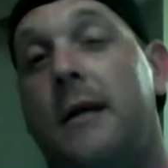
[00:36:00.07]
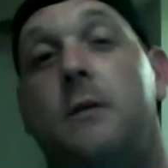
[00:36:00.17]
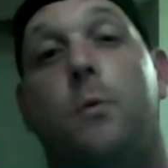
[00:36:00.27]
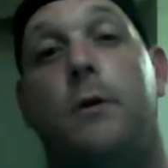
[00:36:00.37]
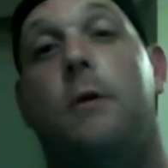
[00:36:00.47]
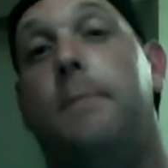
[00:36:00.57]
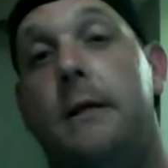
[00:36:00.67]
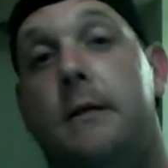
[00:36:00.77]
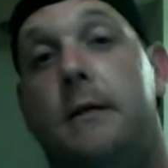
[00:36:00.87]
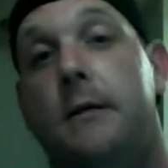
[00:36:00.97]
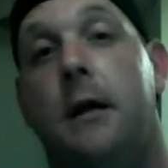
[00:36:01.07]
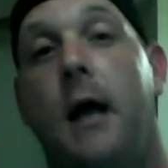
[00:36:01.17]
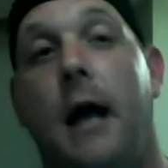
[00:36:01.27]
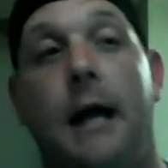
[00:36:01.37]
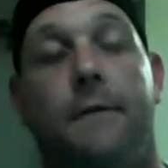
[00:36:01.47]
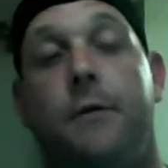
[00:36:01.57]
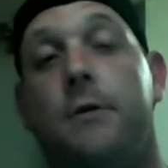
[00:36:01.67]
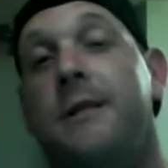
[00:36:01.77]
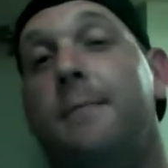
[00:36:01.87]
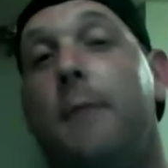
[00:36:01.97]
it's a real business. And if
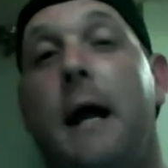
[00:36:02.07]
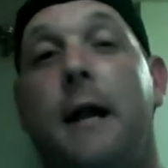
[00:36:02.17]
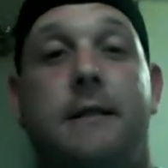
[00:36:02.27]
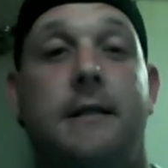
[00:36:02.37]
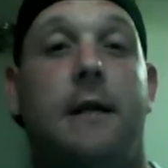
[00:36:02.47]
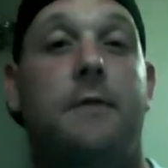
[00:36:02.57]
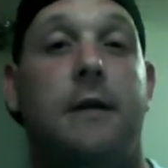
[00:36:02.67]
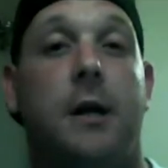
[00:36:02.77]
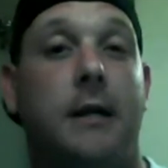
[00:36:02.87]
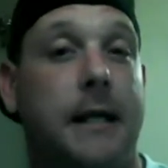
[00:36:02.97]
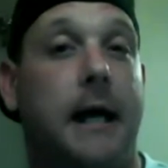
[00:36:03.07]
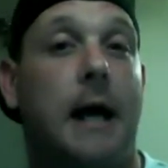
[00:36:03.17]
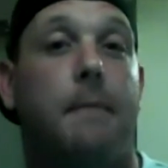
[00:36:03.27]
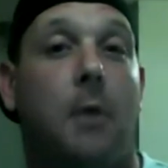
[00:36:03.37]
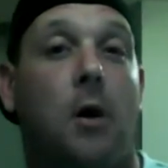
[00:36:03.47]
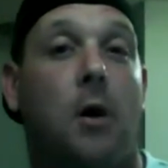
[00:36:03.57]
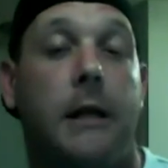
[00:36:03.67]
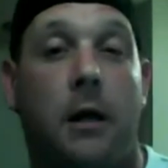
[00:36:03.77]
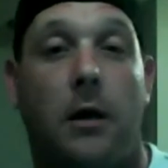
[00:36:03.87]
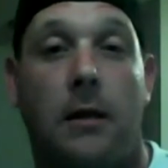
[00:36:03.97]
you're somebody that's never done any kind of
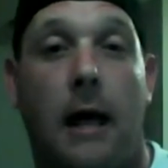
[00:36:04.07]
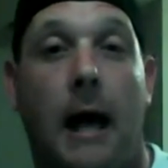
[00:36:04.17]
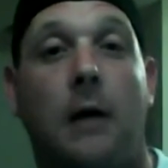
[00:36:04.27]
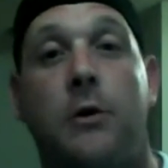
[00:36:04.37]
marketing online,